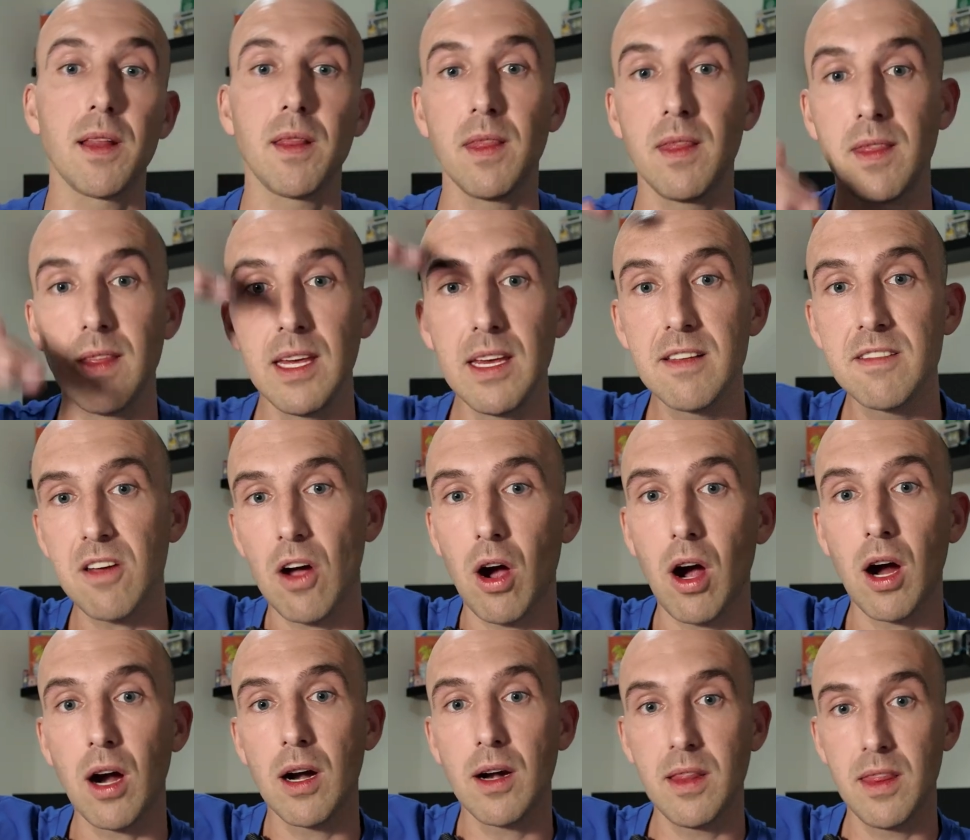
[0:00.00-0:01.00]
These
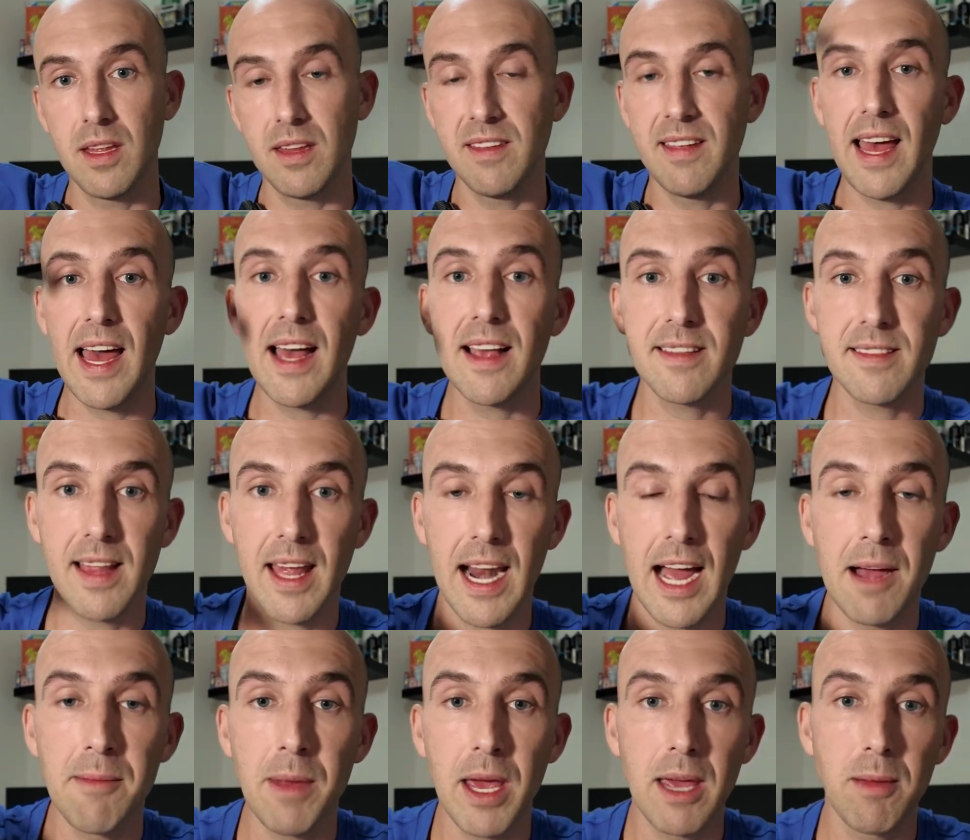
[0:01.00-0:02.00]
are the tasks that
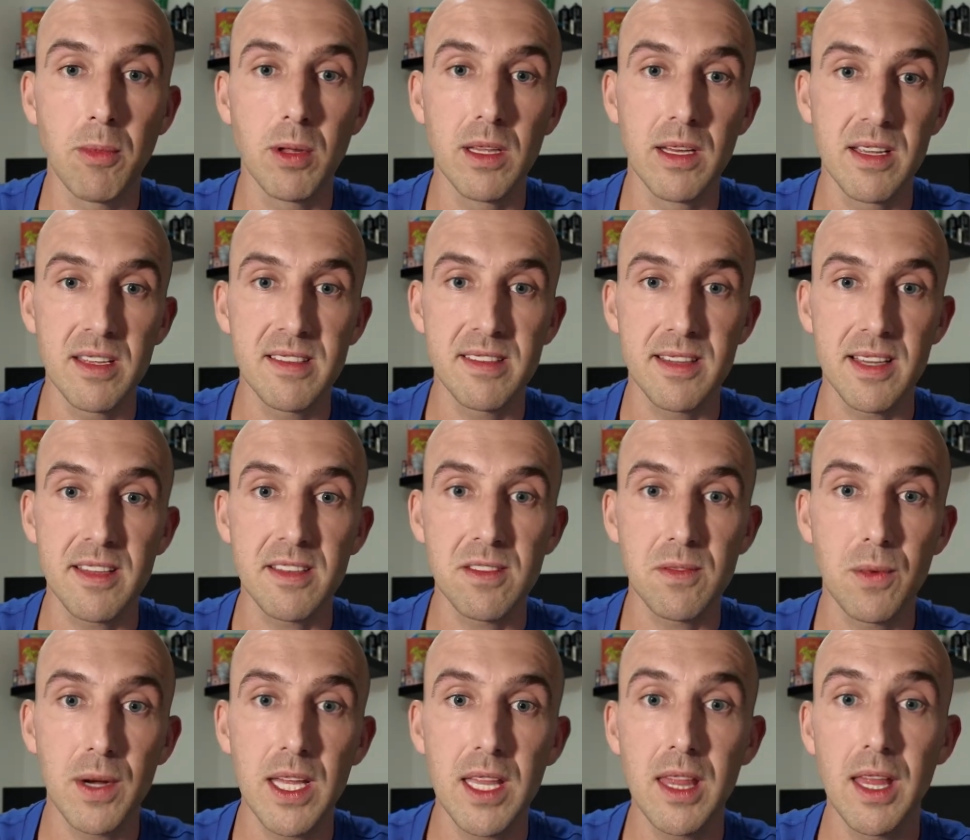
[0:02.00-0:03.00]
I'm able to assist
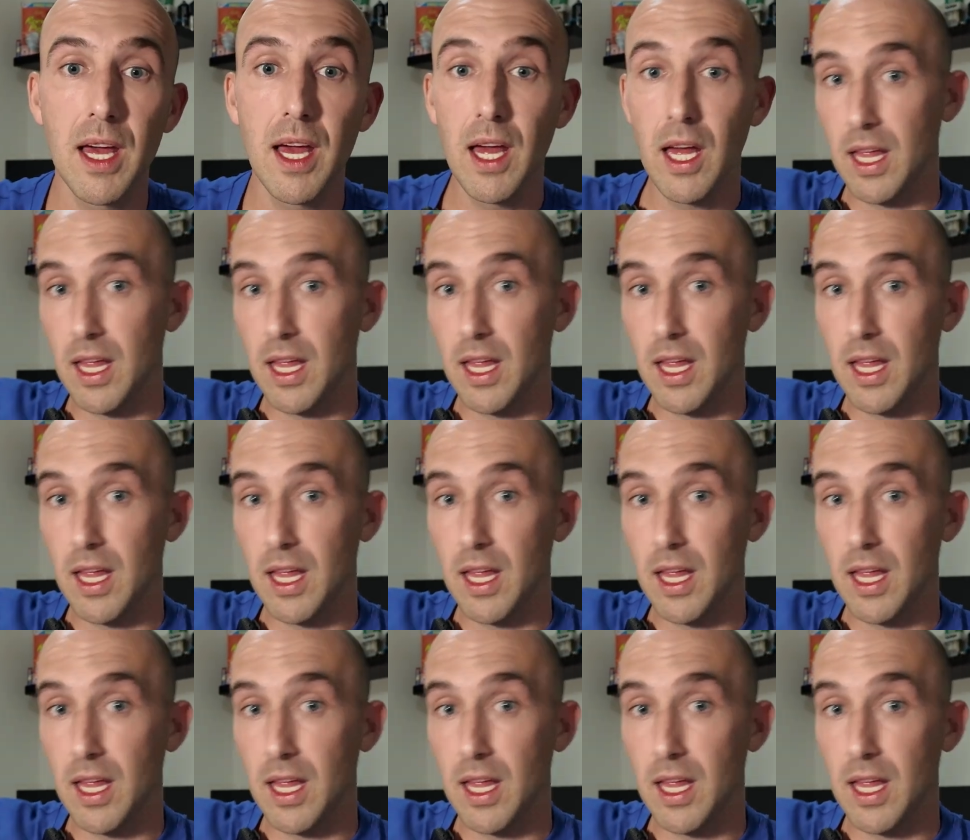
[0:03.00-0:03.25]
with.